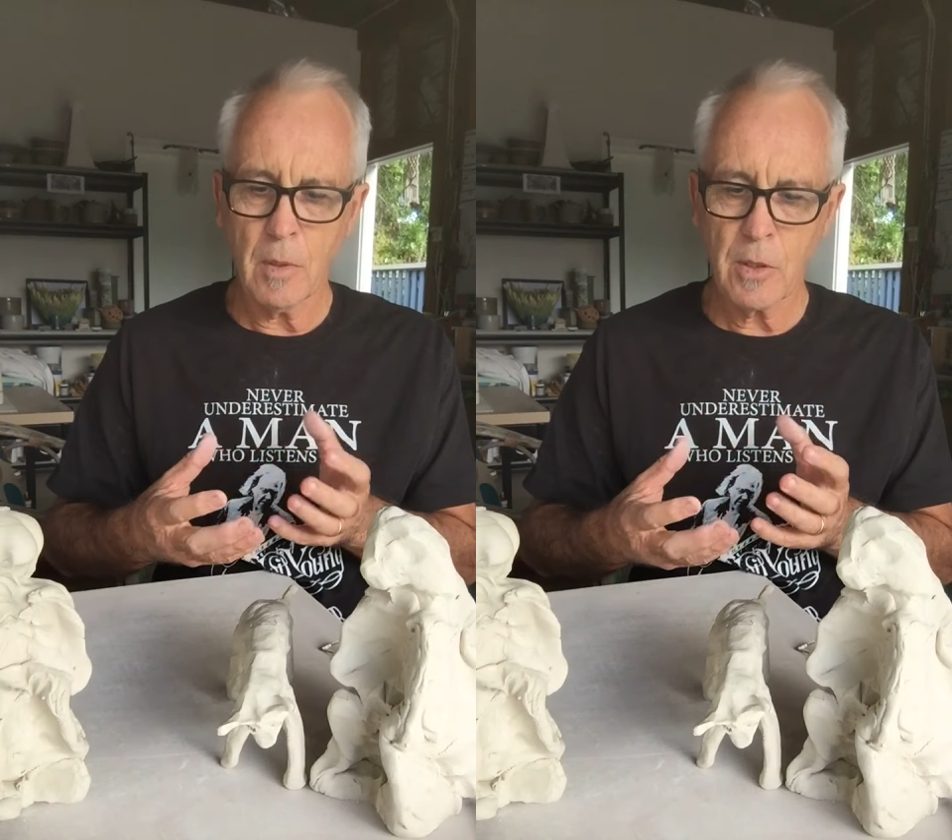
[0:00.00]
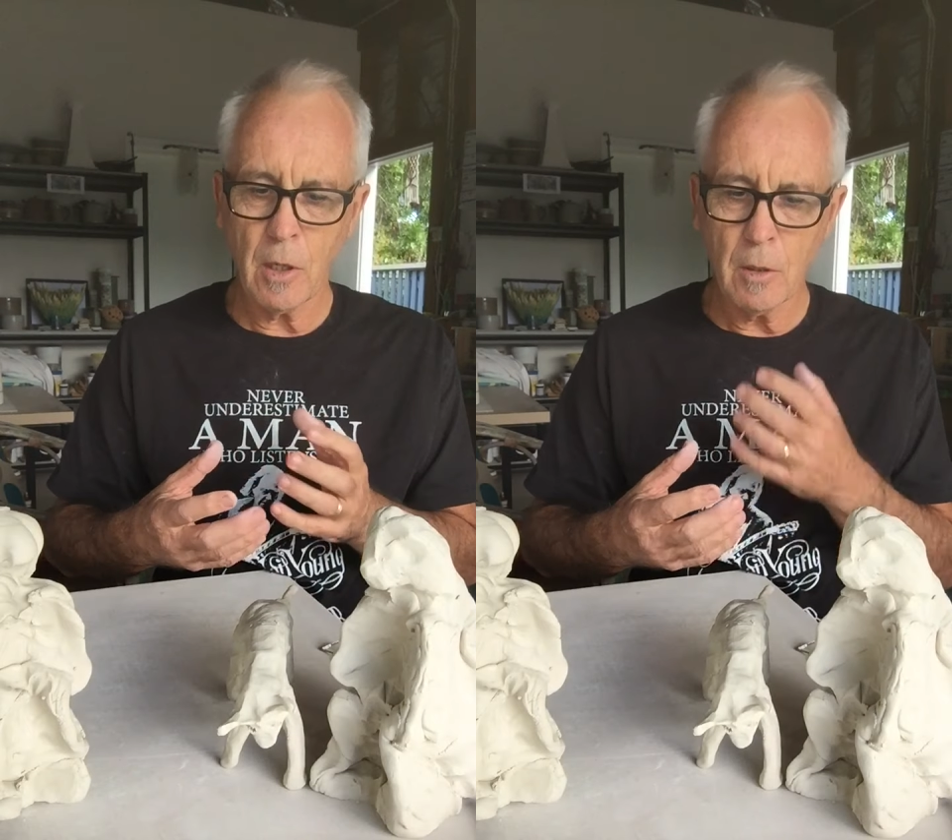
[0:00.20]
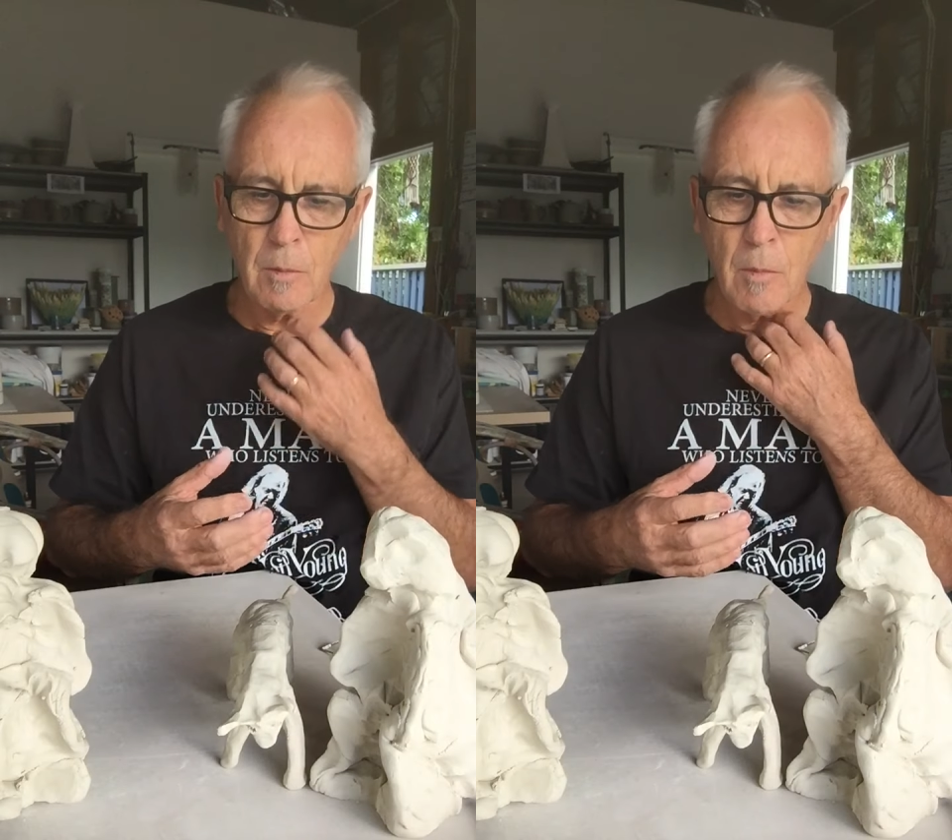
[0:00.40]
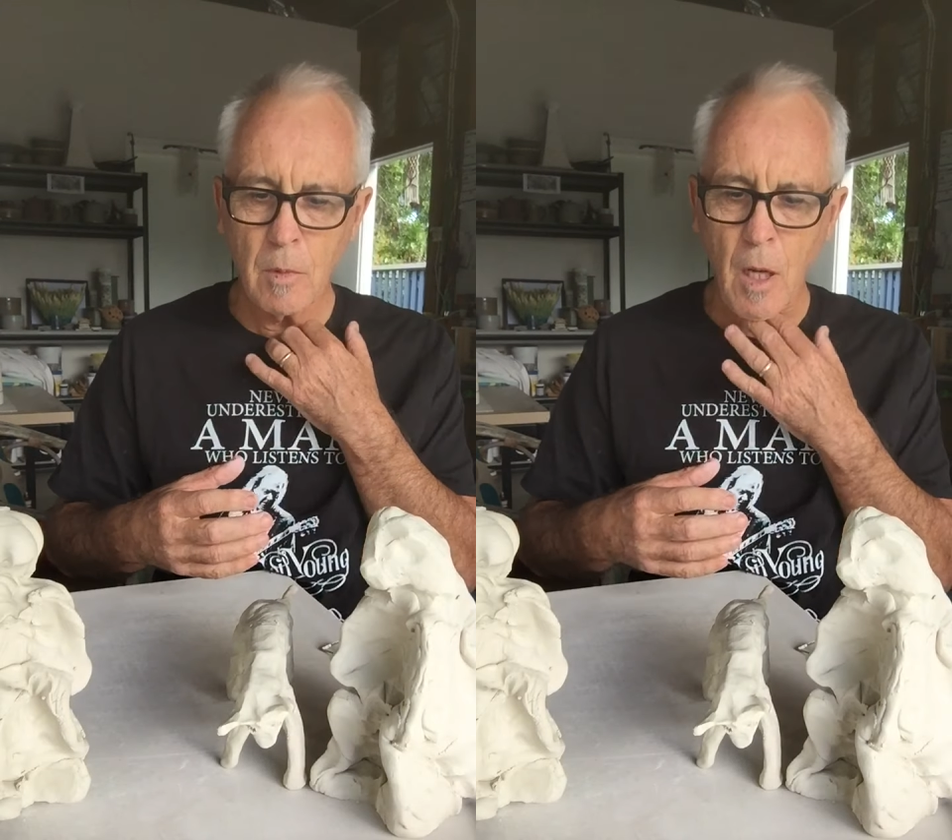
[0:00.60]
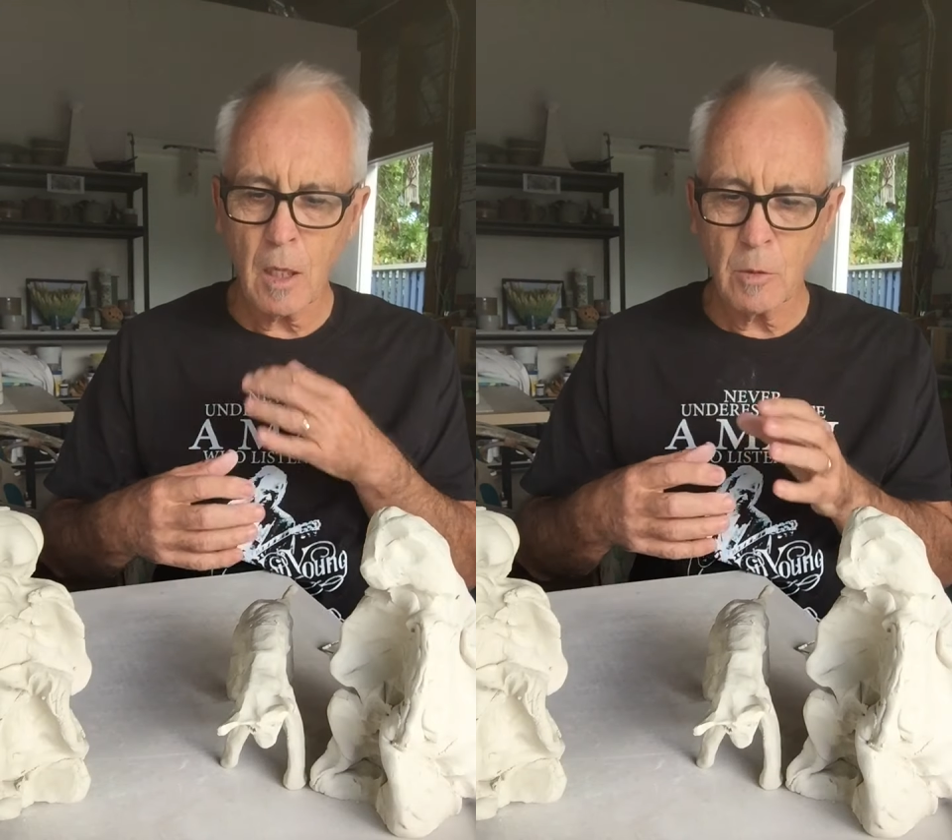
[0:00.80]
So
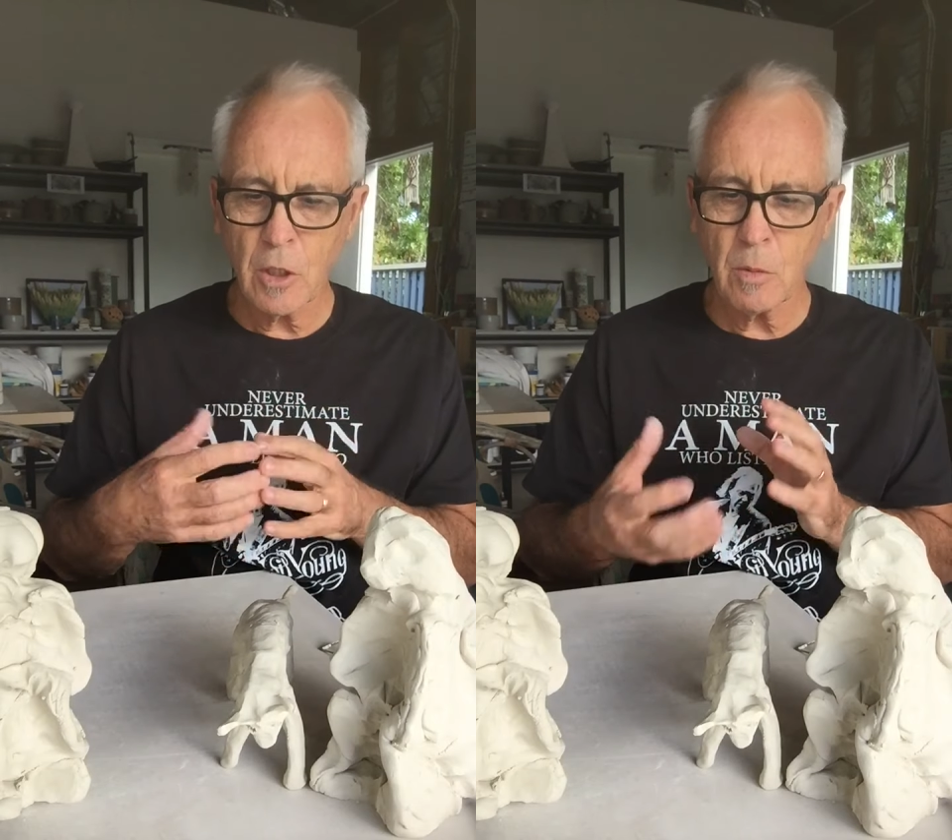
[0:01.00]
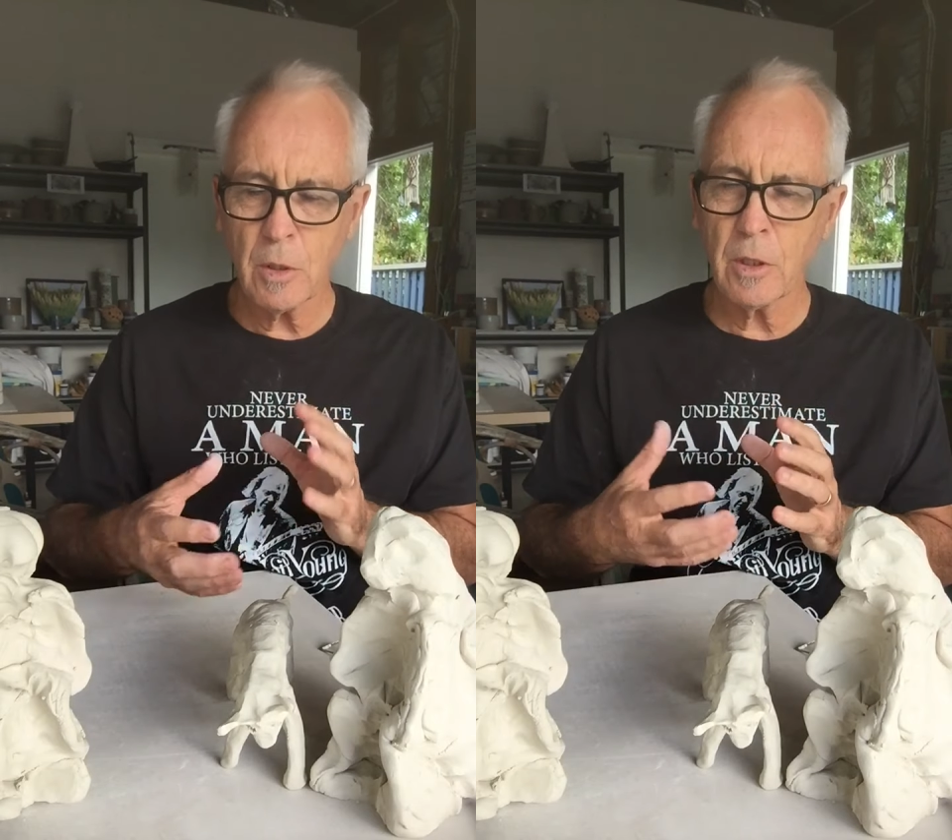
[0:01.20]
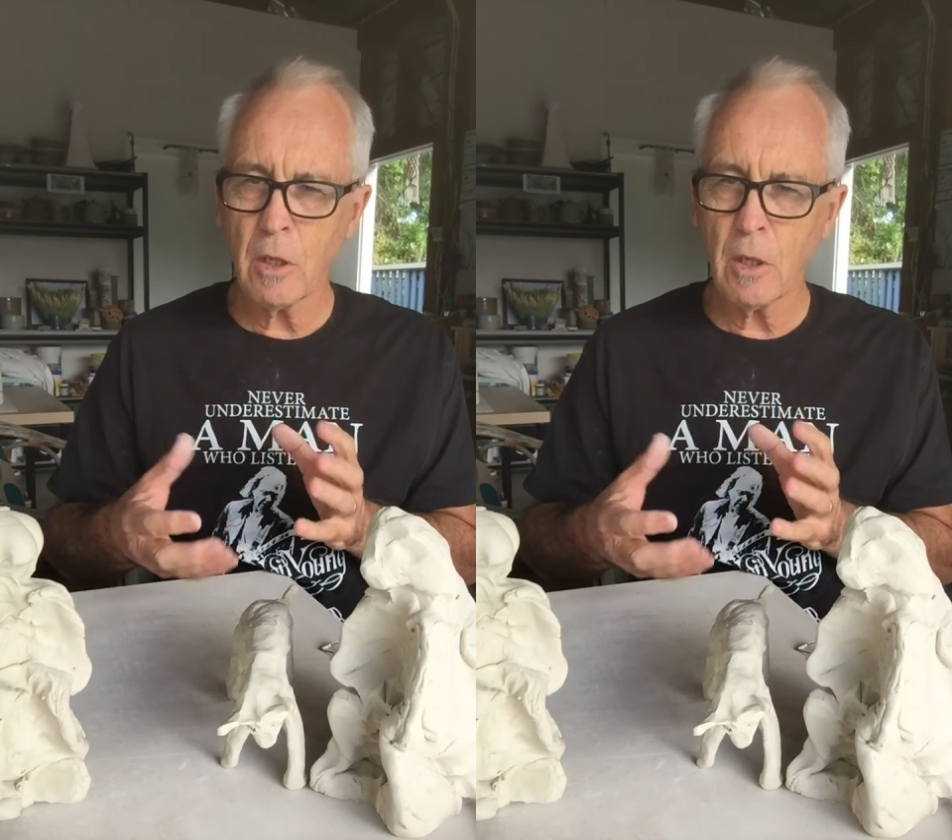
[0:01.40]
I just wanted to